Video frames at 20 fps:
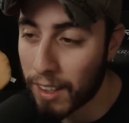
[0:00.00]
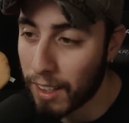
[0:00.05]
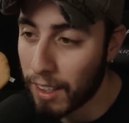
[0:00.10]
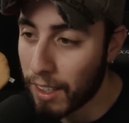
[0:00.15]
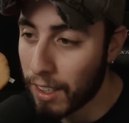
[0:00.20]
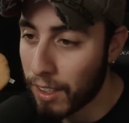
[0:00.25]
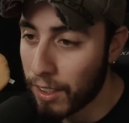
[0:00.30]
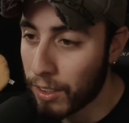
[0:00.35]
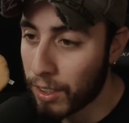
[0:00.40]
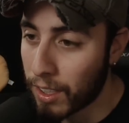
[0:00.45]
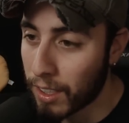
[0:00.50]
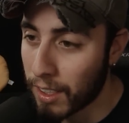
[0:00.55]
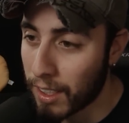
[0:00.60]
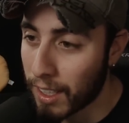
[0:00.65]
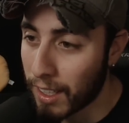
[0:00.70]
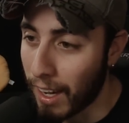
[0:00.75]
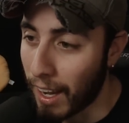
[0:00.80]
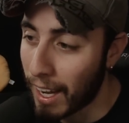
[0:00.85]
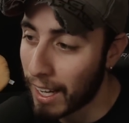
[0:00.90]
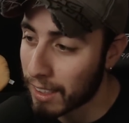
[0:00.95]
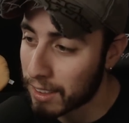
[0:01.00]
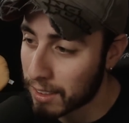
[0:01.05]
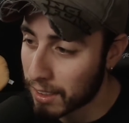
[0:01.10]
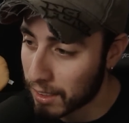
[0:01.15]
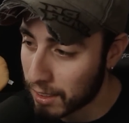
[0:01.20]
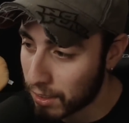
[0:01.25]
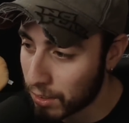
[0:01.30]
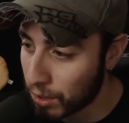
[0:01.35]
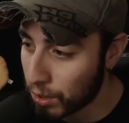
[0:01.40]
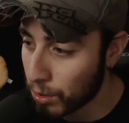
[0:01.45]
you can get
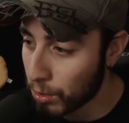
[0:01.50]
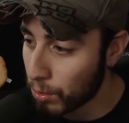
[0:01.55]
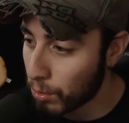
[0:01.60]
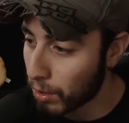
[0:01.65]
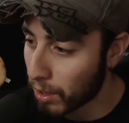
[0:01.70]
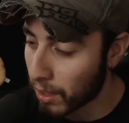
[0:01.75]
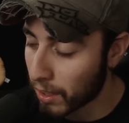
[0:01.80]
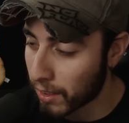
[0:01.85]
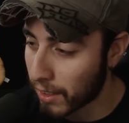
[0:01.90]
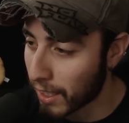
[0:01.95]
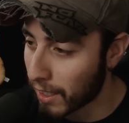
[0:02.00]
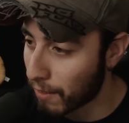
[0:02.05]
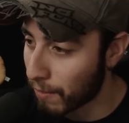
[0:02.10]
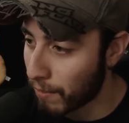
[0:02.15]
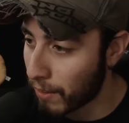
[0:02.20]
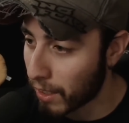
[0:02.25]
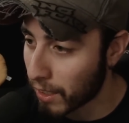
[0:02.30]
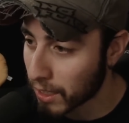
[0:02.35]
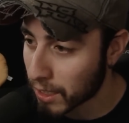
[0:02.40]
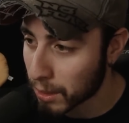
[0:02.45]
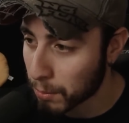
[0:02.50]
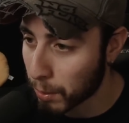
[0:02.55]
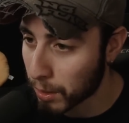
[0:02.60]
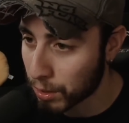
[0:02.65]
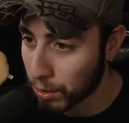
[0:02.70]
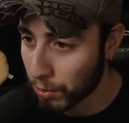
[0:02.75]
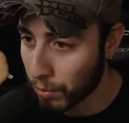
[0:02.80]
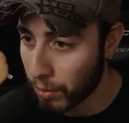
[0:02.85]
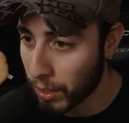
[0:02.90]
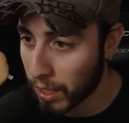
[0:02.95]
access to that very
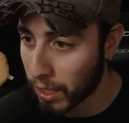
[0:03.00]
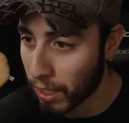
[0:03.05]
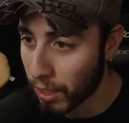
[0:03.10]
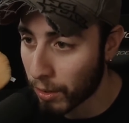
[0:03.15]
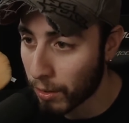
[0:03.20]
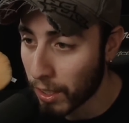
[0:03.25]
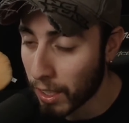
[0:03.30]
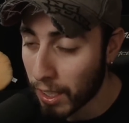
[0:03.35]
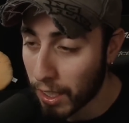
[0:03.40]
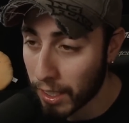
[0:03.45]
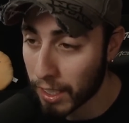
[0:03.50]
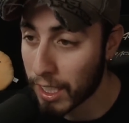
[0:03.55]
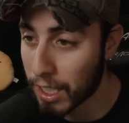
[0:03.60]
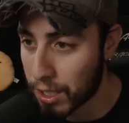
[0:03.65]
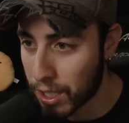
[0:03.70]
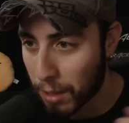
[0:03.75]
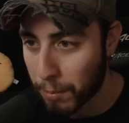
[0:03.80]
special video. Again, check my